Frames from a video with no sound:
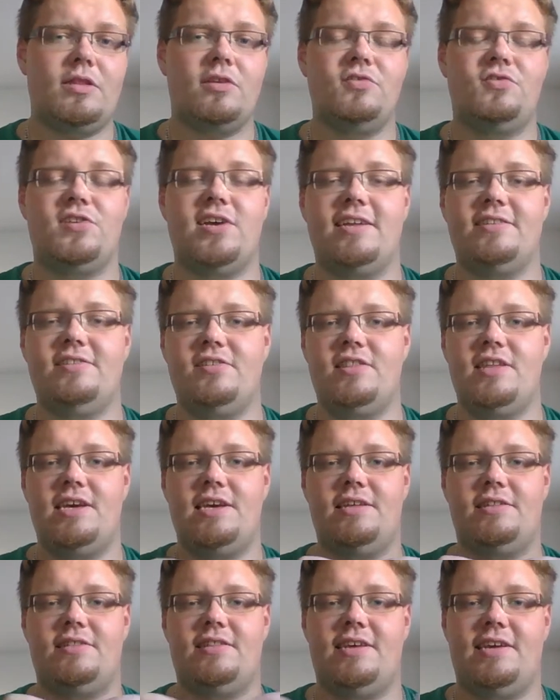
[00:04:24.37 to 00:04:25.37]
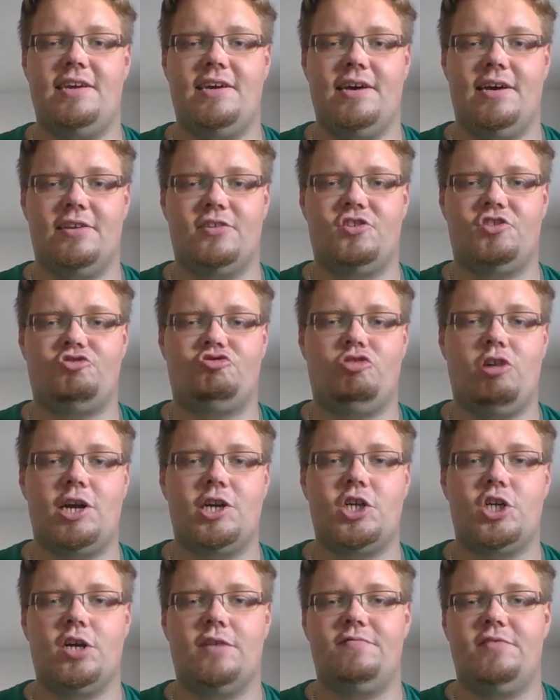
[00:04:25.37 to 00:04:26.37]
So that's the
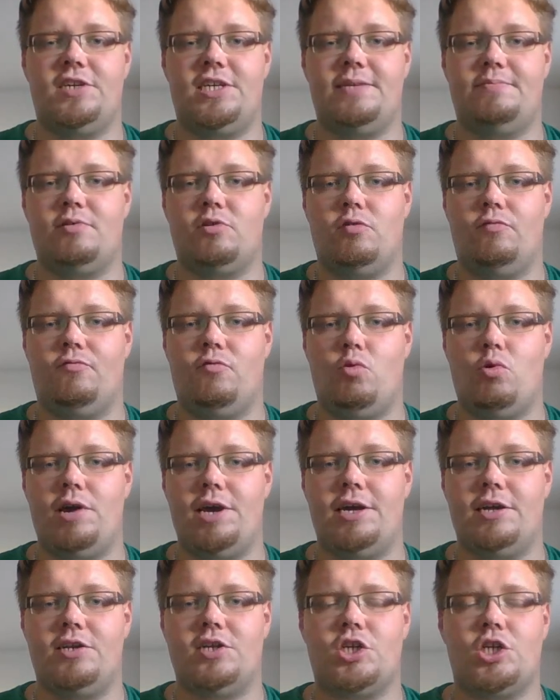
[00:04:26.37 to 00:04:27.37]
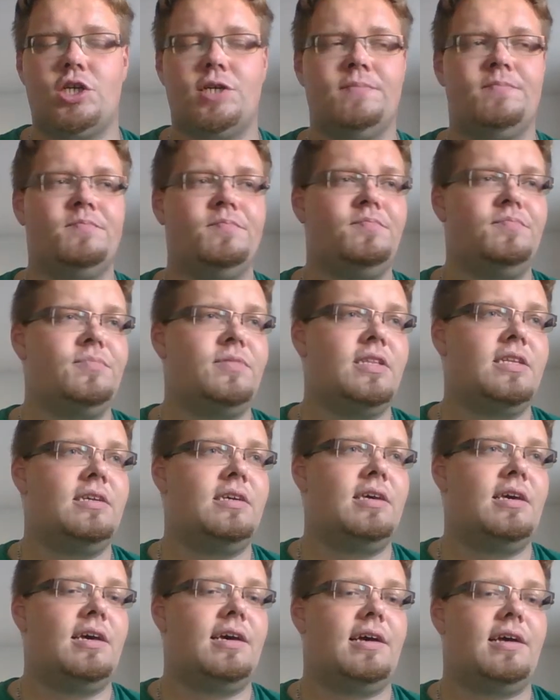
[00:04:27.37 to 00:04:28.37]
structure of the typical voyage.
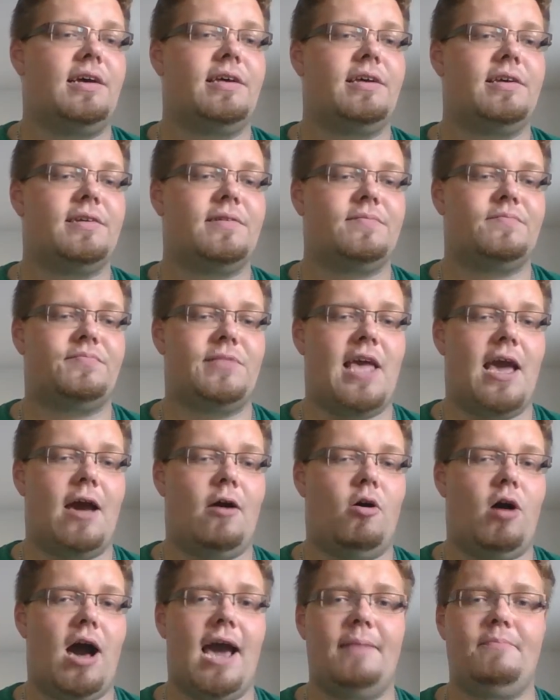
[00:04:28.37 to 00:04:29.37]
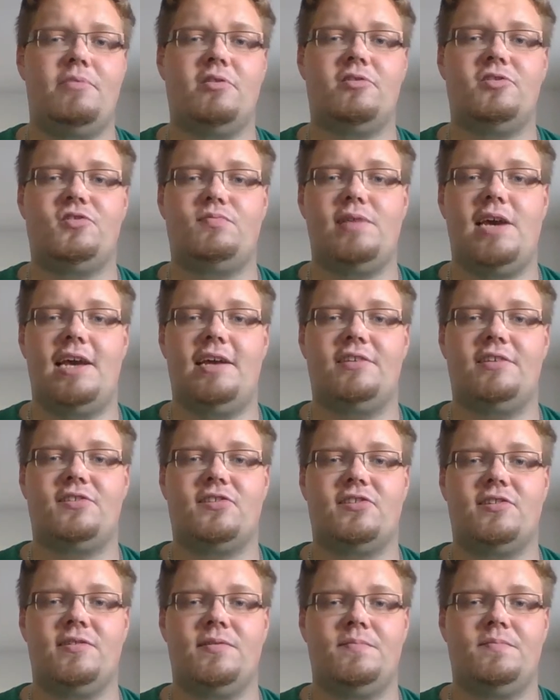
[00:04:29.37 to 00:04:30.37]
Now,
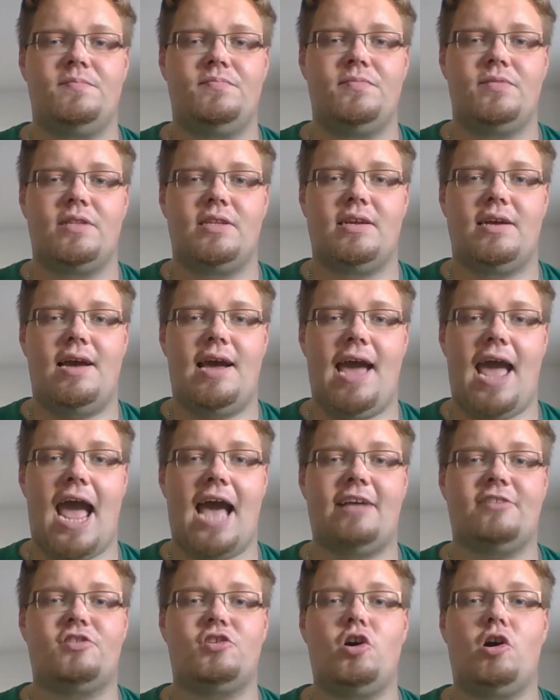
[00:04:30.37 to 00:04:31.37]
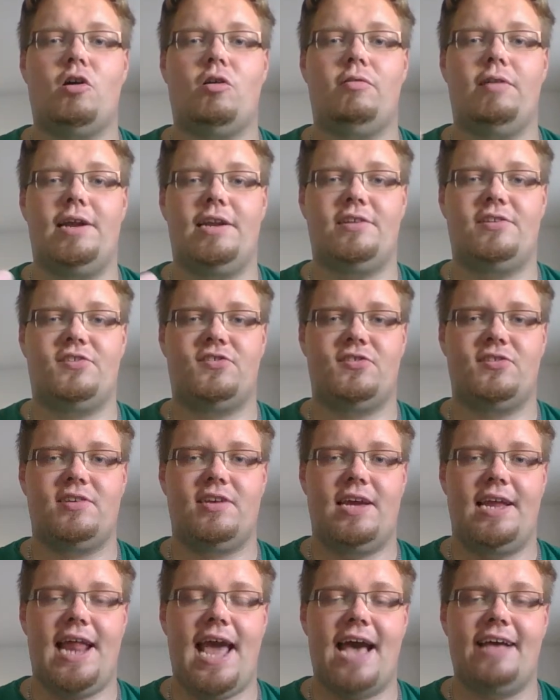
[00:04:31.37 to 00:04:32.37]
hyperspace has currents,
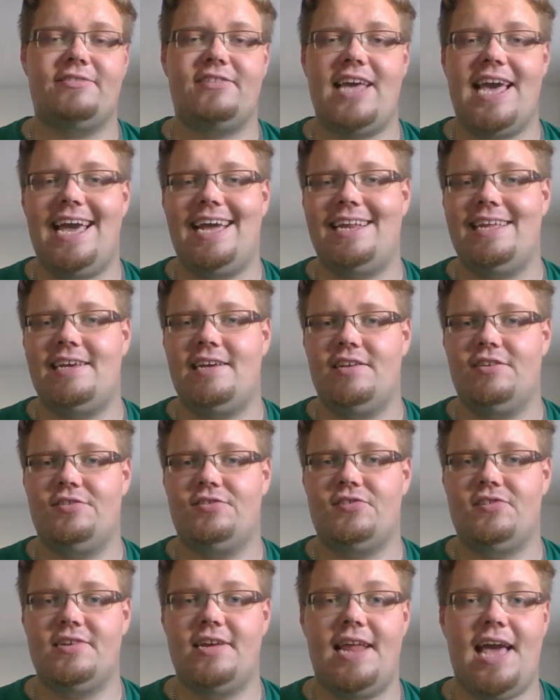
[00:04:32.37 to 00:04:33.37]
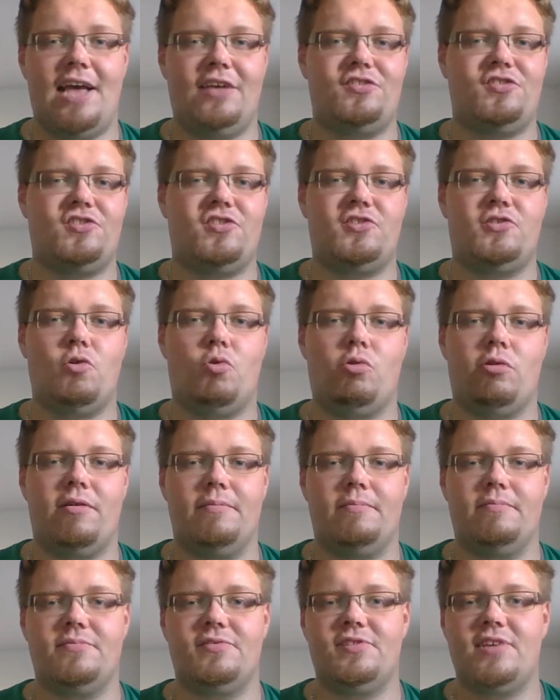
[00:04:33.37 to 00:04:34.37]
it has eddies, it has
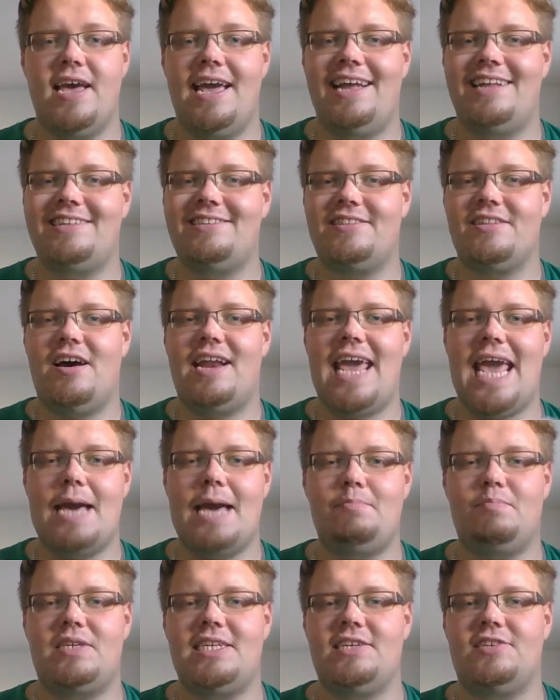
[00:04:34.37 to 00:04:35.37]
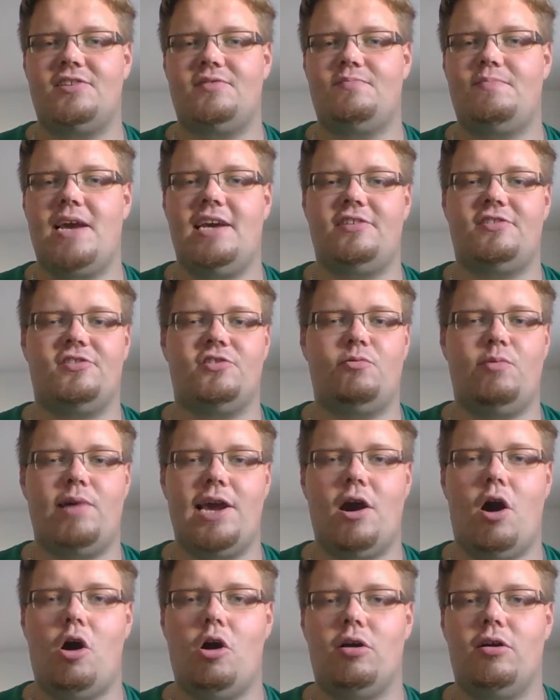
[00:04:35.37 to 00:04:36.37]
storms. It's not empty space the
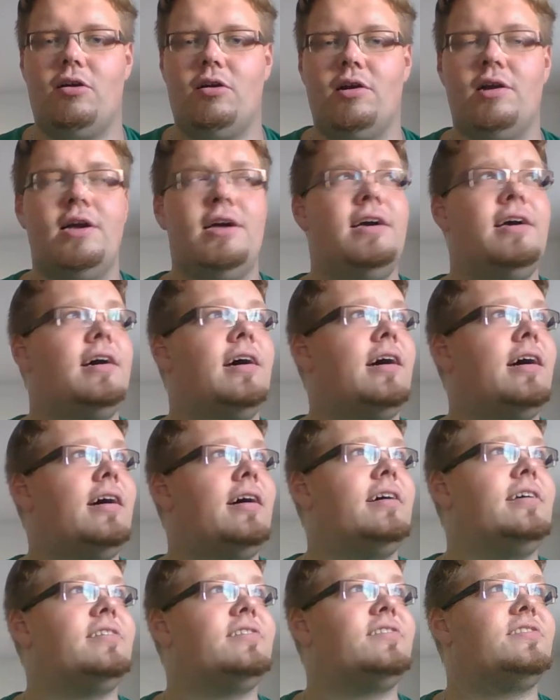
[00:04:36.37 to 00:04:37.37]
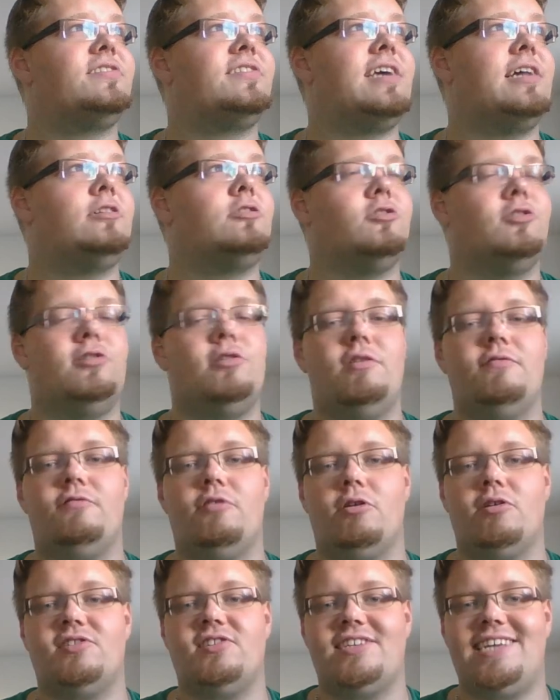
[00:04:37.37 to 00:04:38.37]
way our stellar
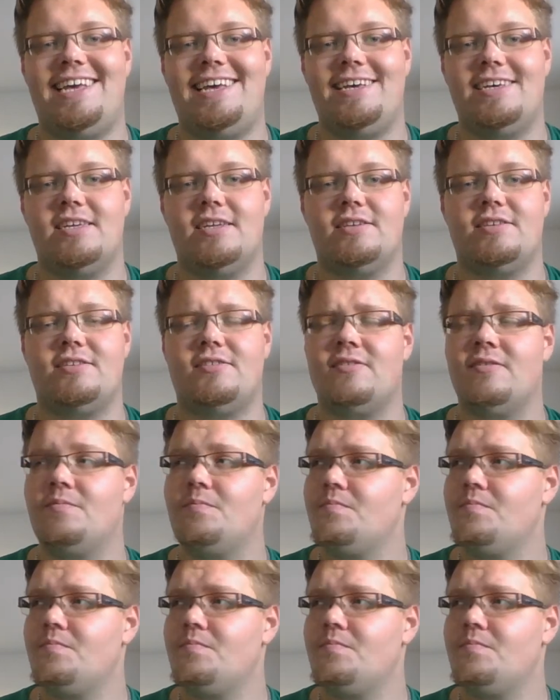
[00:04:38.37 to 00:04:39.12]
universe is.